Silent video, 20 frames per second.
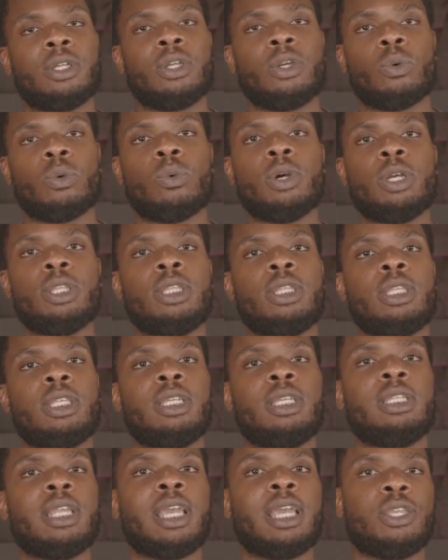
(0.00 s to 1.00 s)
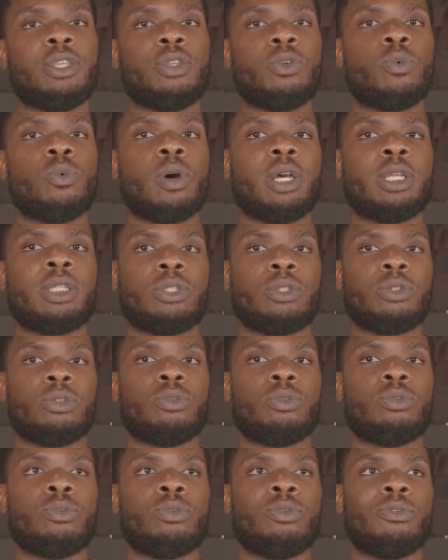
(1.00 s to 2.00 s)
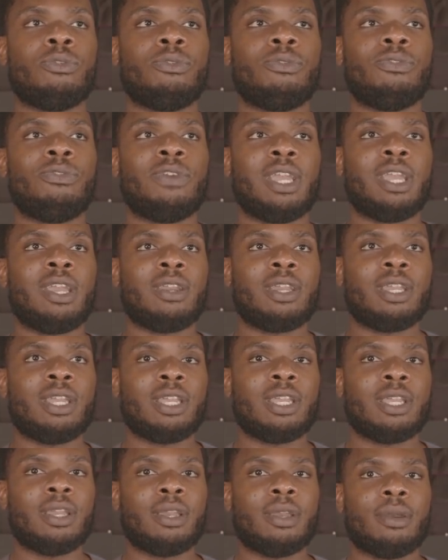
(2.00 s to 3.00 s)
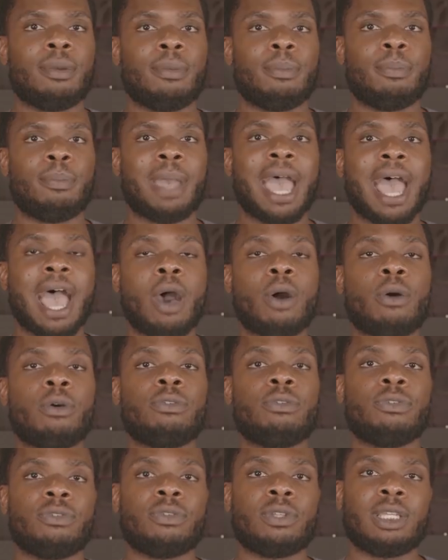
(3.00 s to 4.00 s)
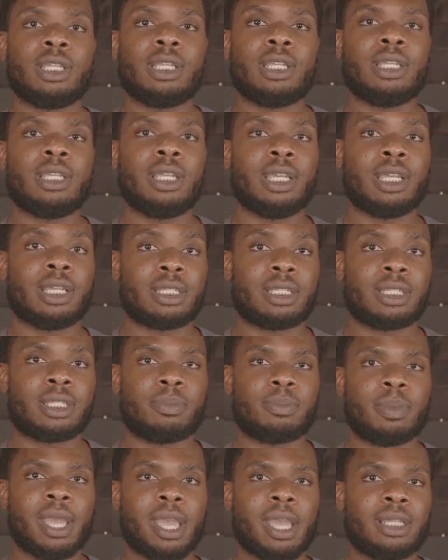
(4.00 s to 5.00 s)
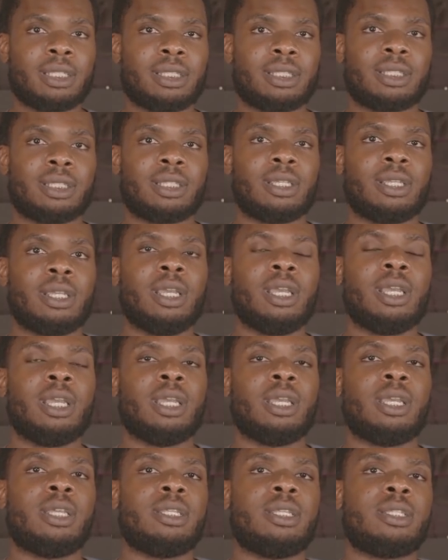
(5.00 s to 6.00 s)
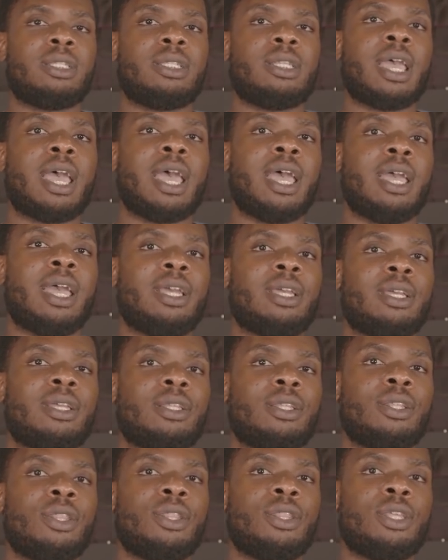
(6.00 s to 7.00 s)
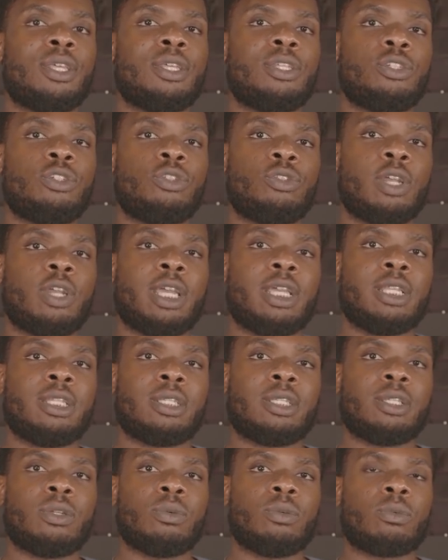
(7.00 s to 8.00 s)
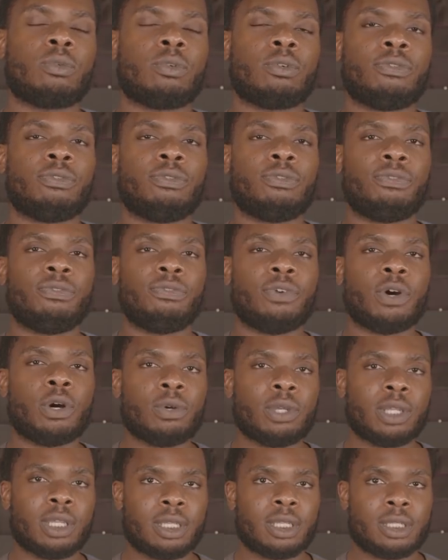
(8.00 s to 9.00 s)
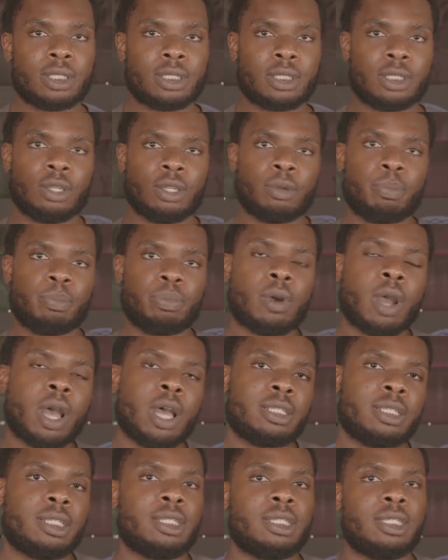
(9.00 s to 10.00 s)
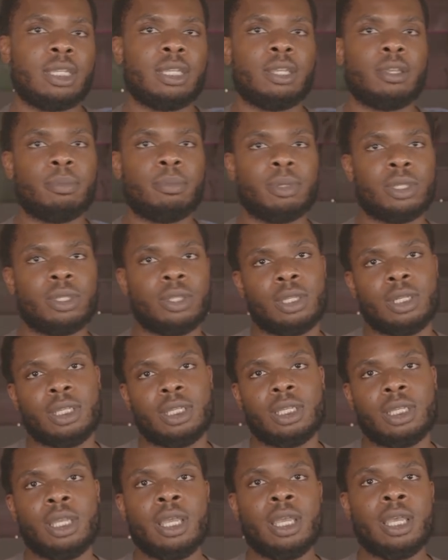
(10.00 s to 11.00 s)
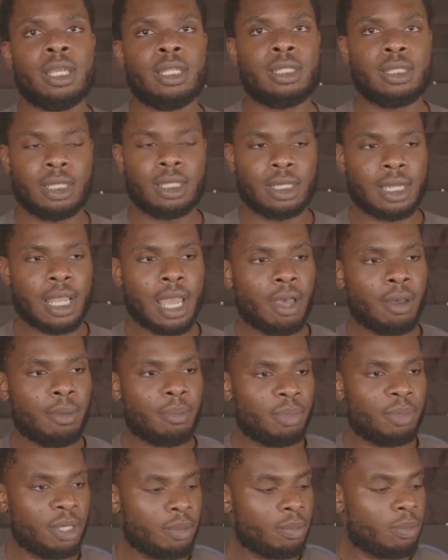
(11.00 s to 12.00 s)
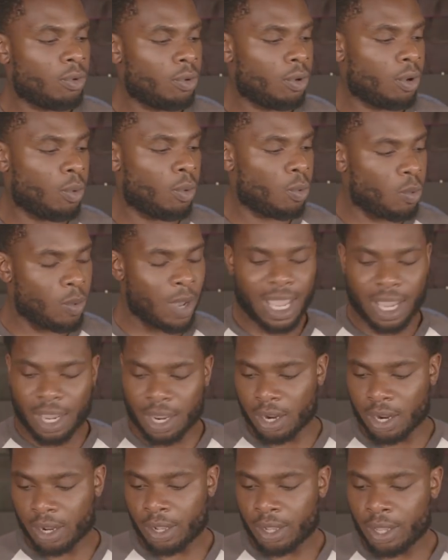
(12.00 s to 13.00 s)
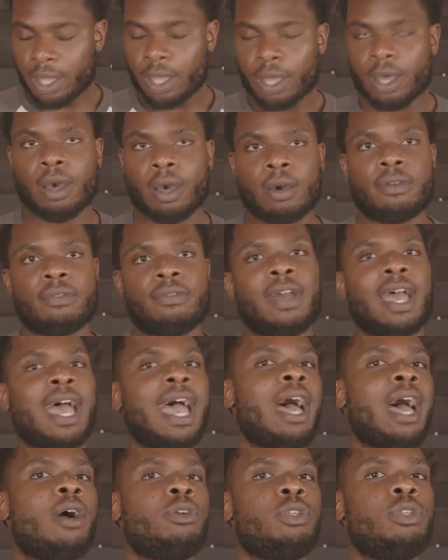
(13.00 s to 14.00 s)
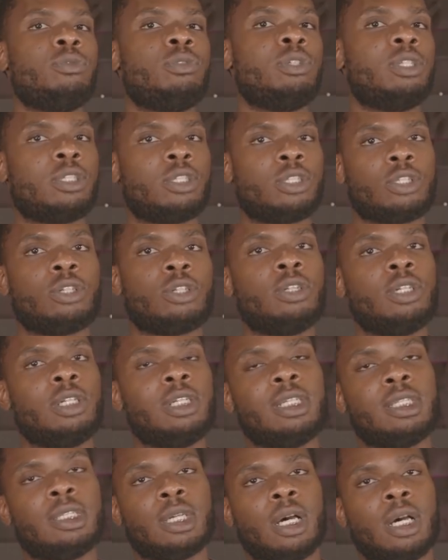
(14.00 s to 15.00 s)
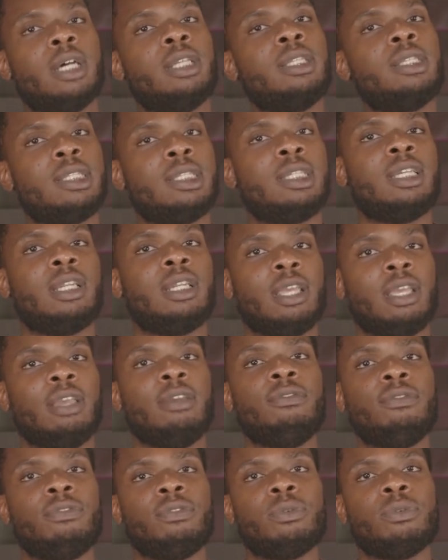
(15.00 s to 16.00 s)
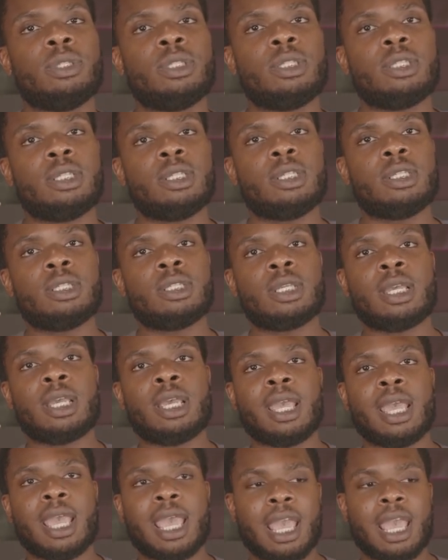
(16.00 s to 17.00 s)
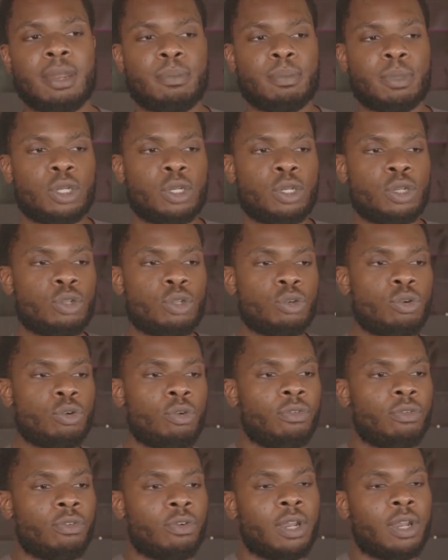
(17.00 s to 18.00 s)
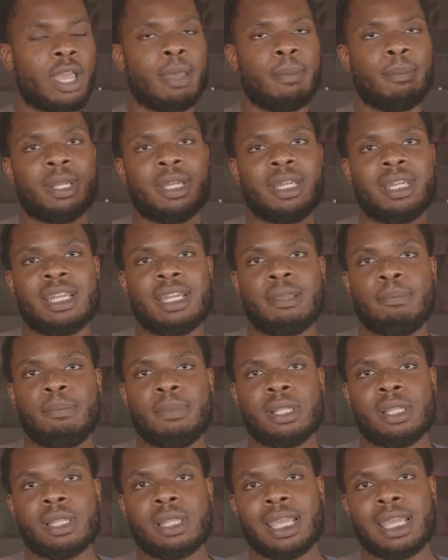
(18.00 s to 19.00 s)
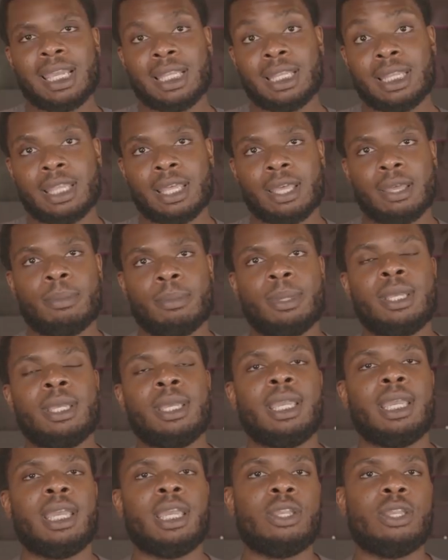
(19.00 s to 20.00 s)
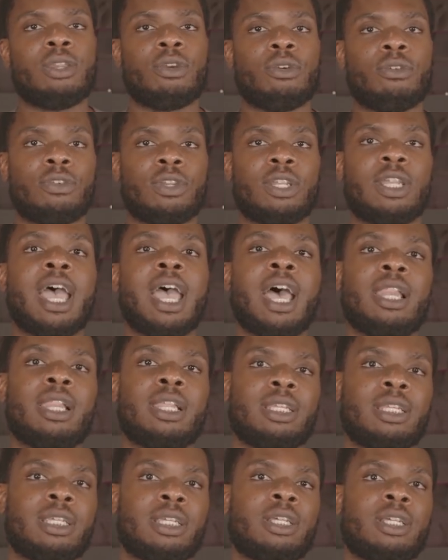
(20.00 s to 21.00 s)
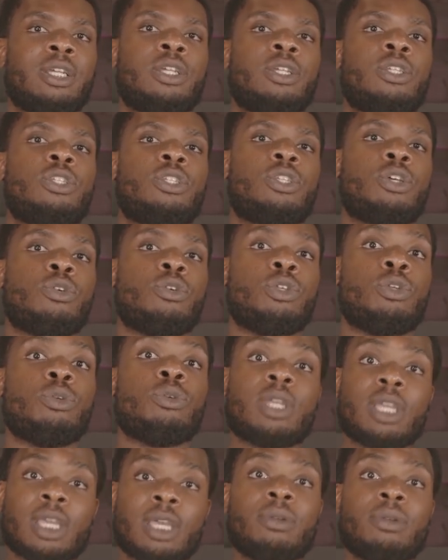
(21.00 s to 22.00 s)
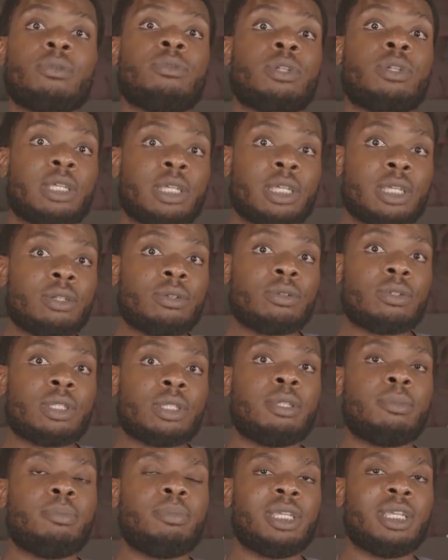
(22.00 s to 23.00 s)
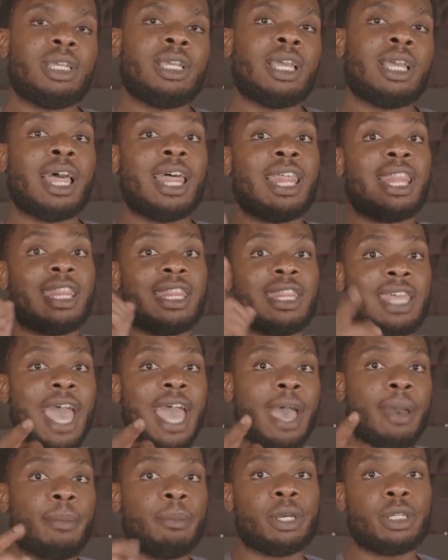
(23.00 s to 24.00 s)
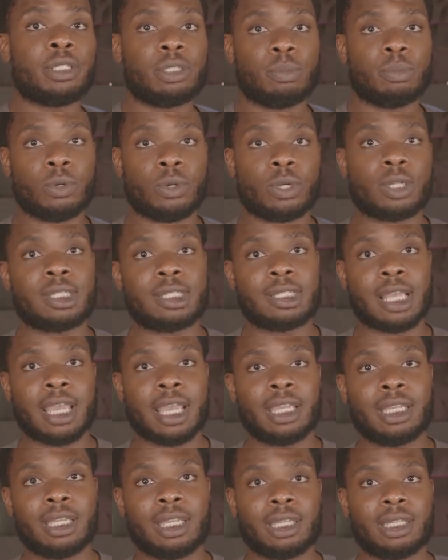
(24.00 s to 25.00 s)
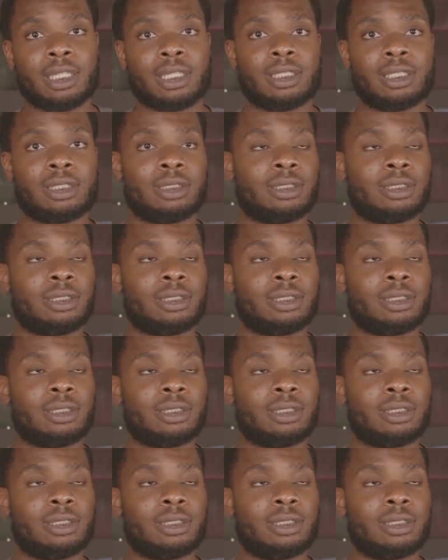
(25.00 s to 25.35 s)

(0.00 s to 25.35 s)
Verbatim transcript: One thing that you want to very powerfully expect is that this transit will focus your processing ability to now be more aware of how you discern these unseen influences and maneuver and manipulate them in your reality, so you can literally be that much more psychic.